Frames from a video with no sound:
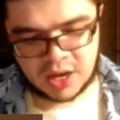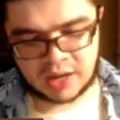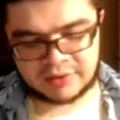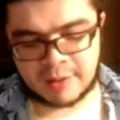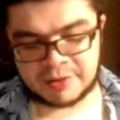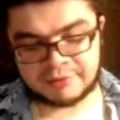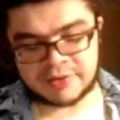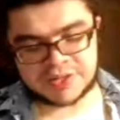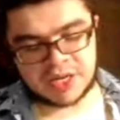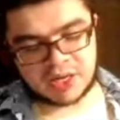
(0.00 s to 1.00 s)
Top of the
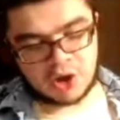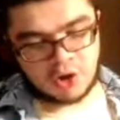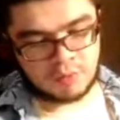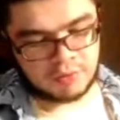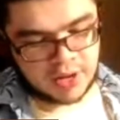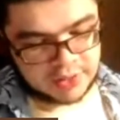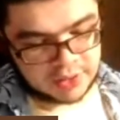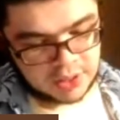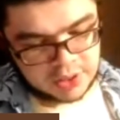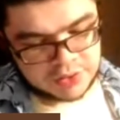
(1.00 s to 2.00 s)
first inning, a home
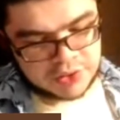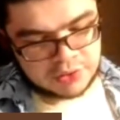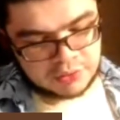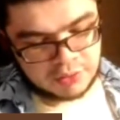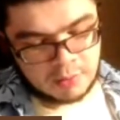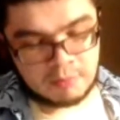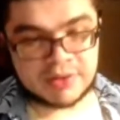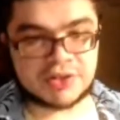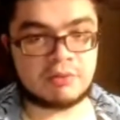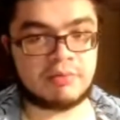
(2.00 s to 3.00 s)
run to
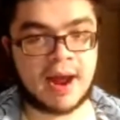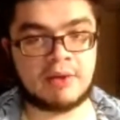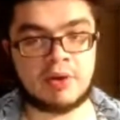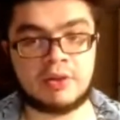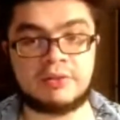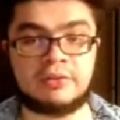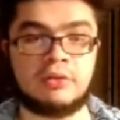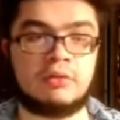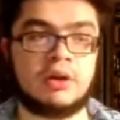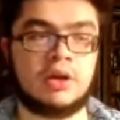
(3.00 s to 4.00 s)
Mr. Brian Reynolds,
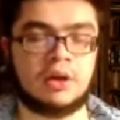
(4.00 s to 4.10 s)
who